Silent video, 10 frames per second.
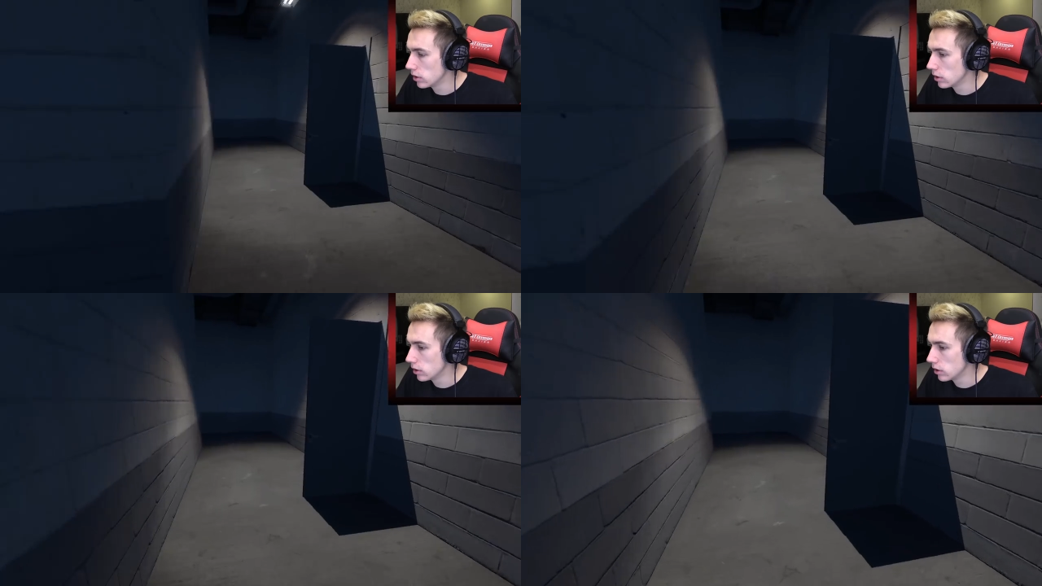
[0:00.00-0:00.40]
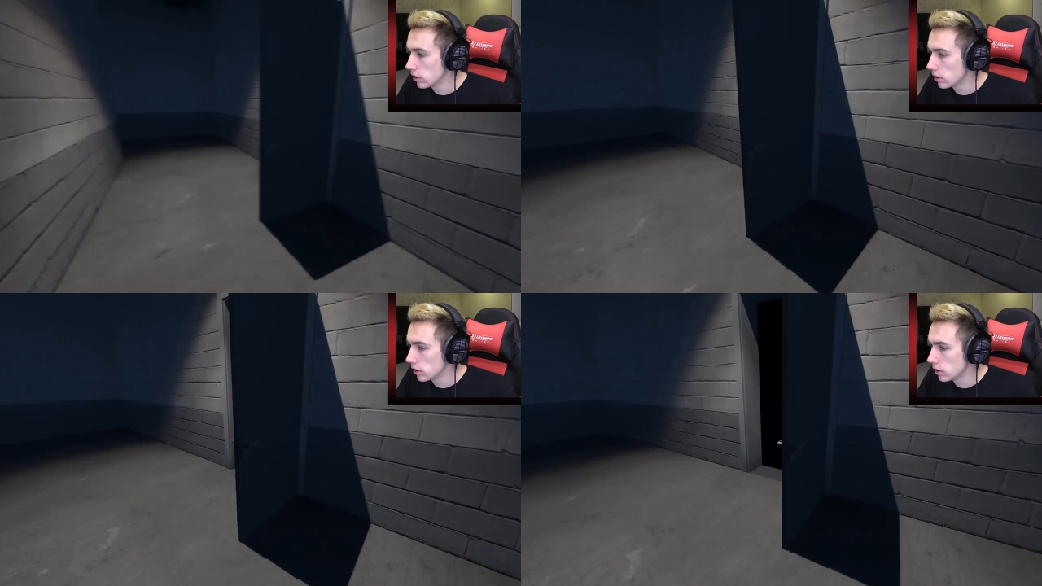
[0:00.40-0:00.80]

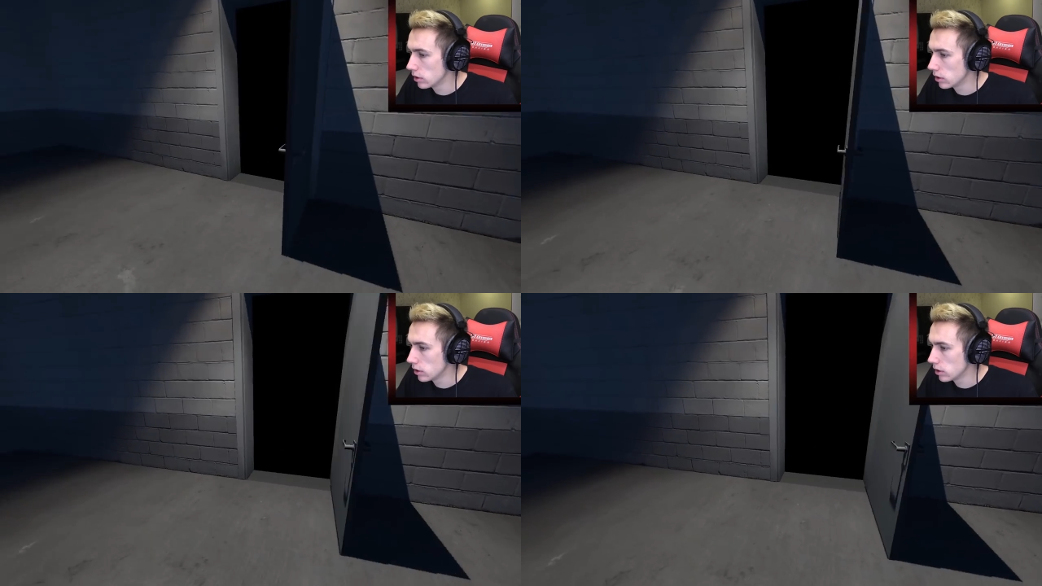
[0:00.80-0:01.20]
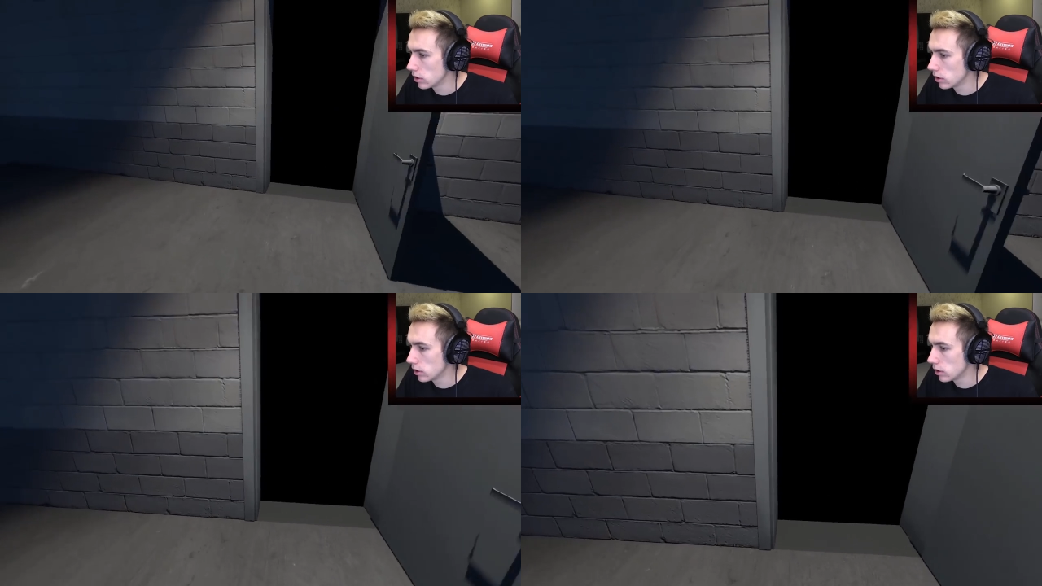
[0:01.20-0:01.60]

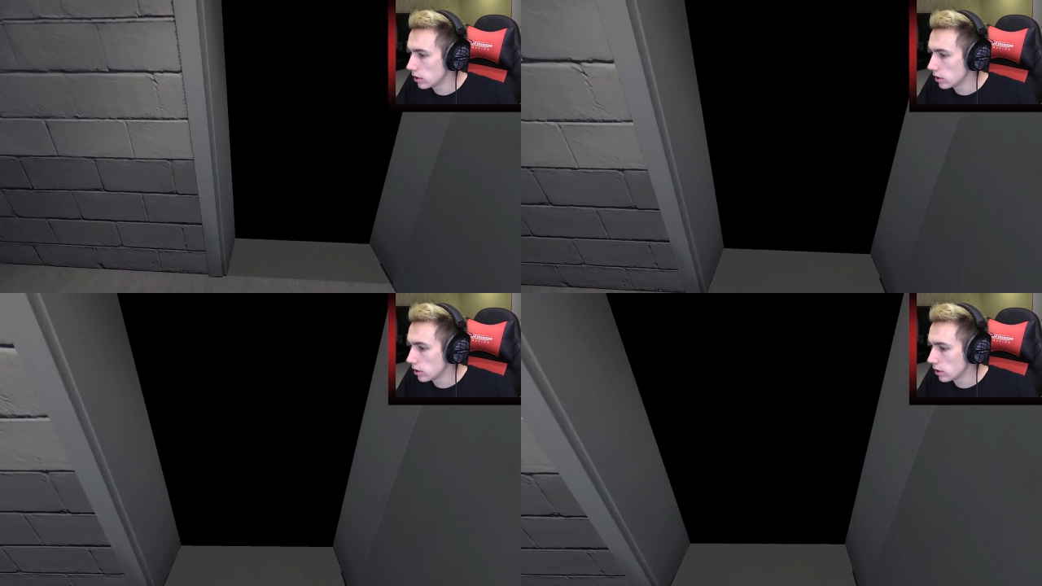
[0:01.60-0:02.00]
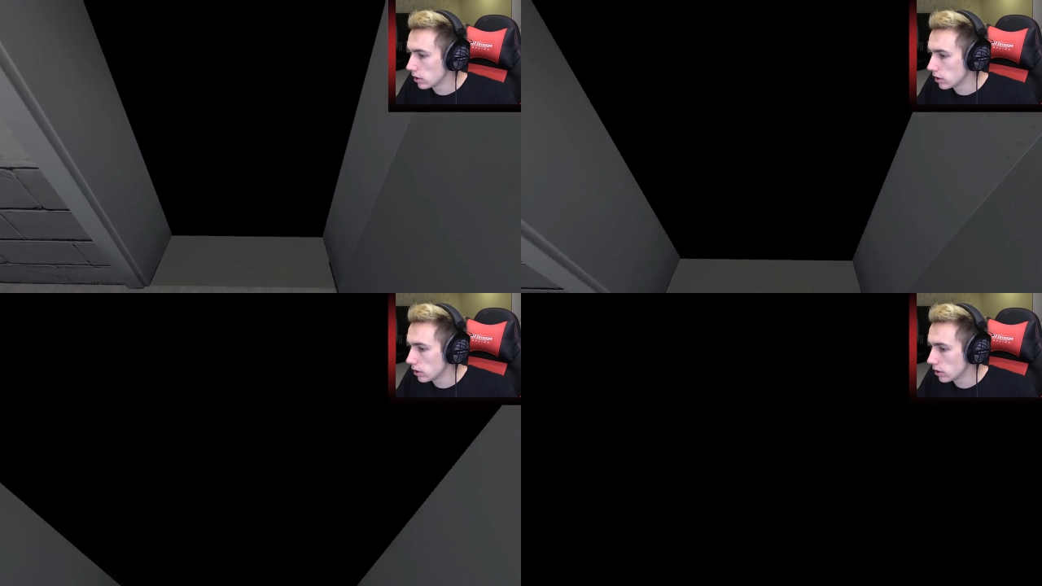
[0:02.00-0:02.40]

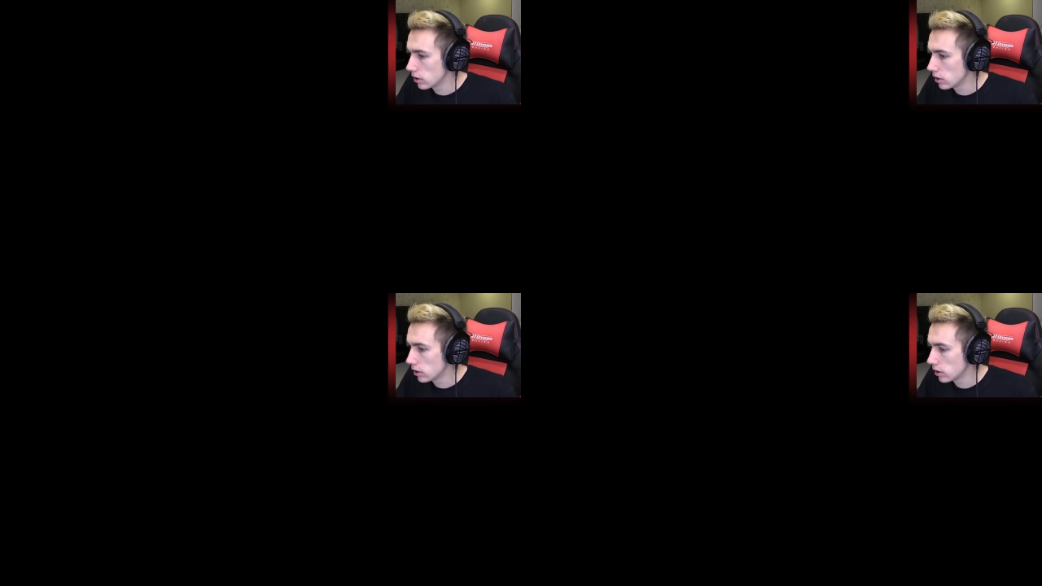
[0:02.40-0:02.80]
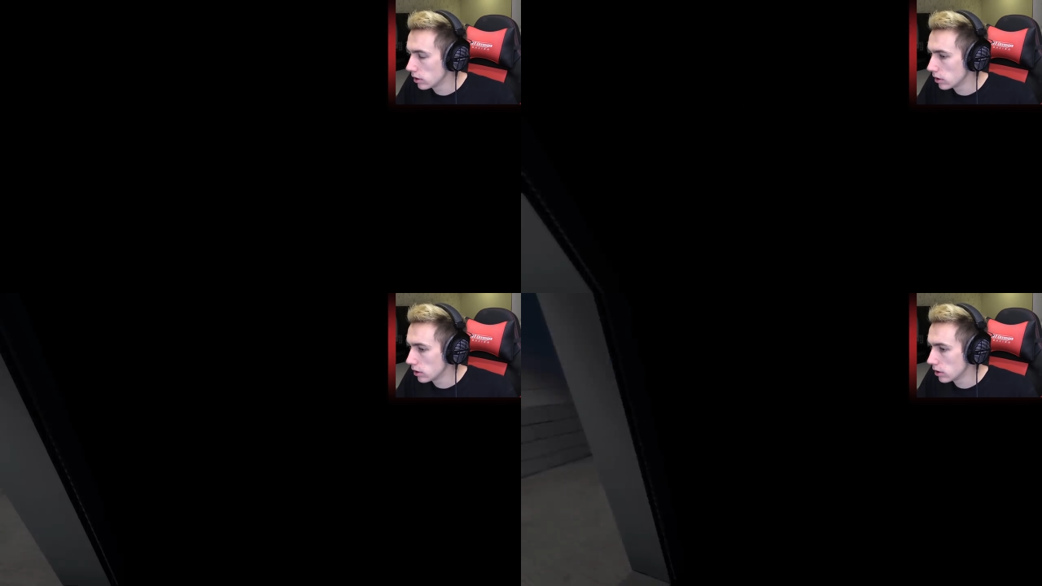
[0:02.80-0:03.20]

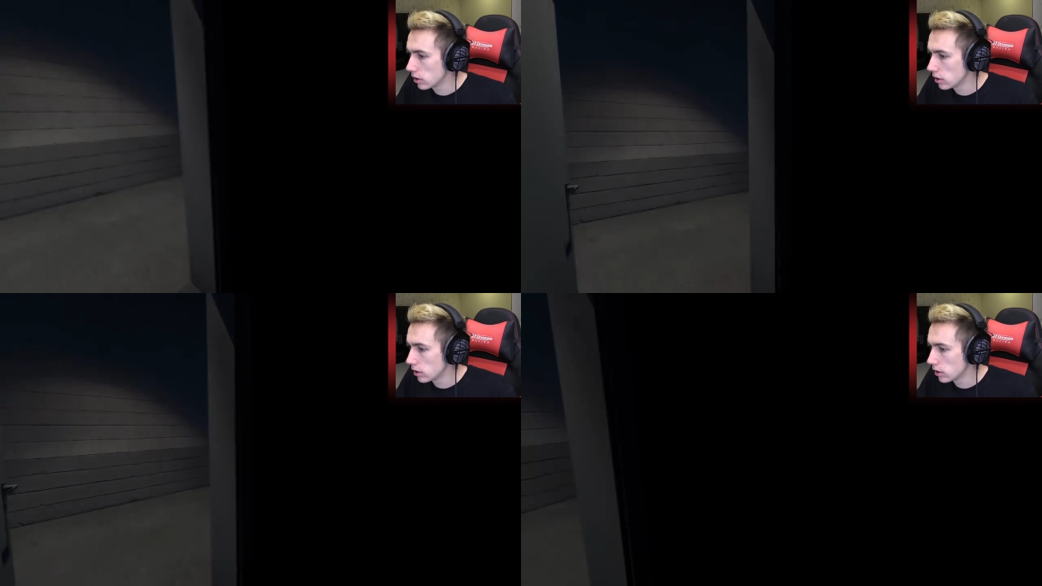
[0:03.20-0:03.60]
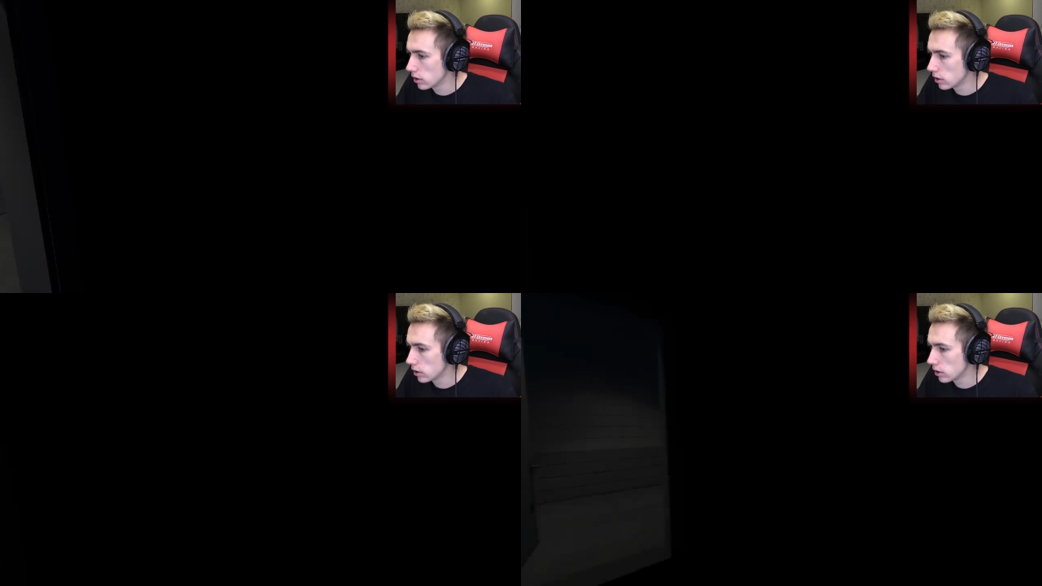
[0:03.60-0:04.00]

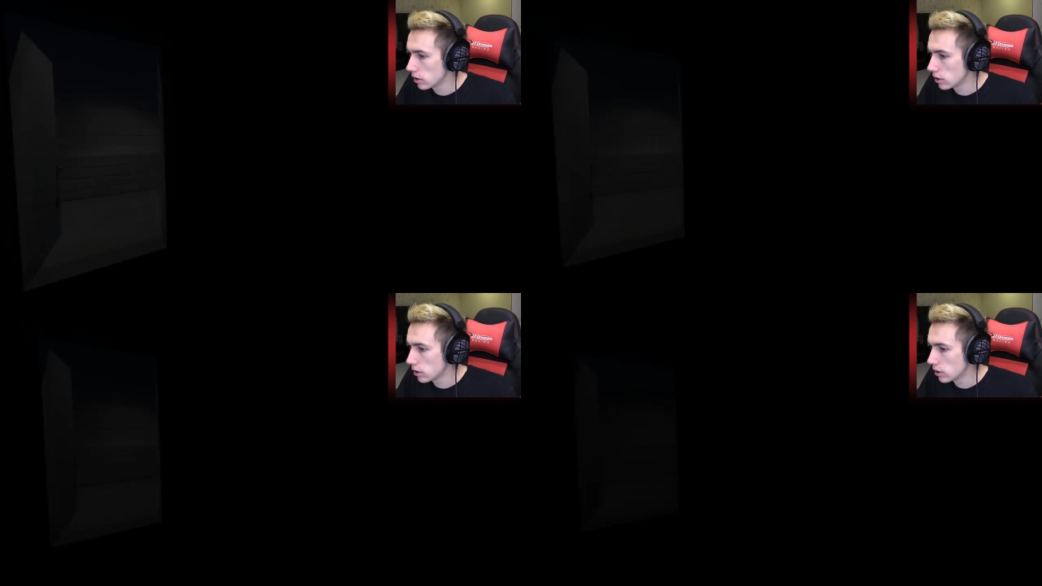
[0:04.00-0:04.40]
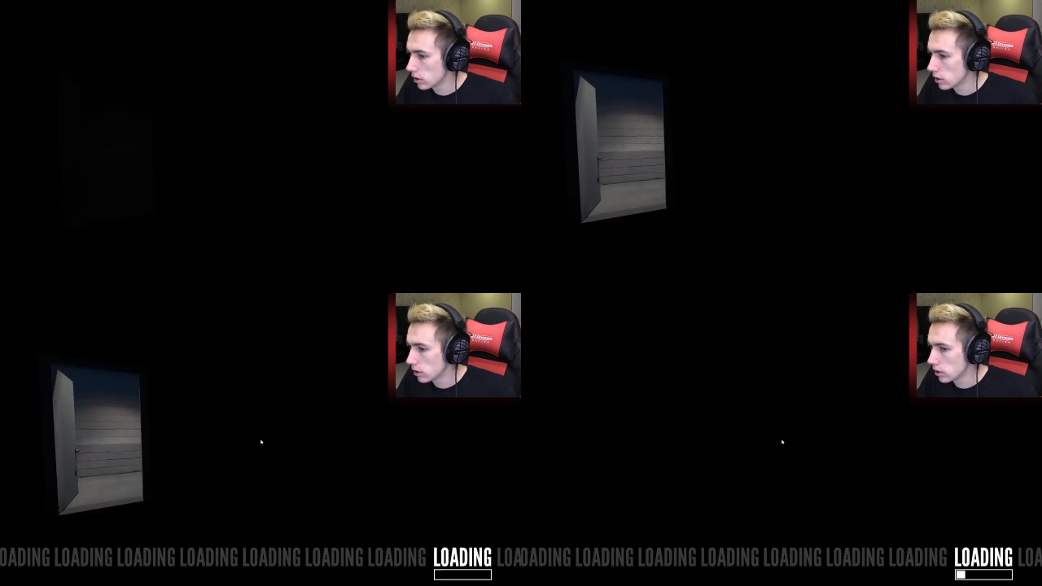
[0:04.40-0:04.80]

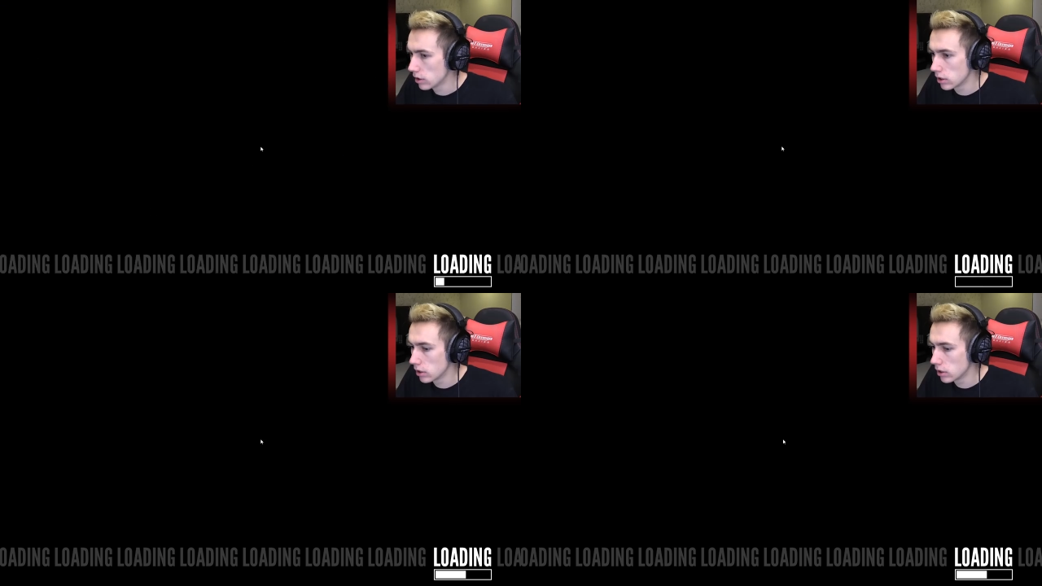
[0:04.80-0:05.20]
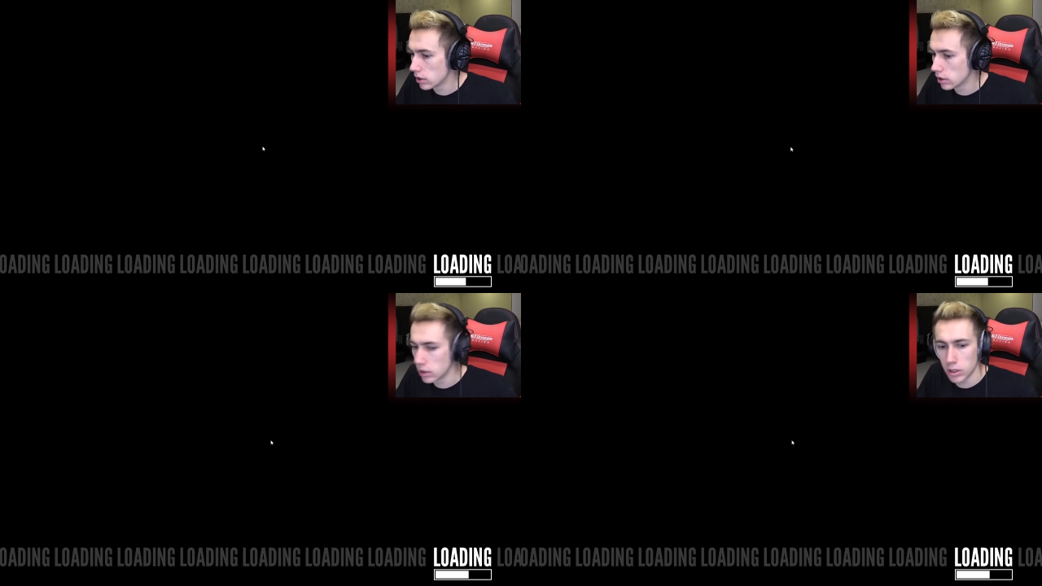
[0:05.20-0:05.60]
[no speech]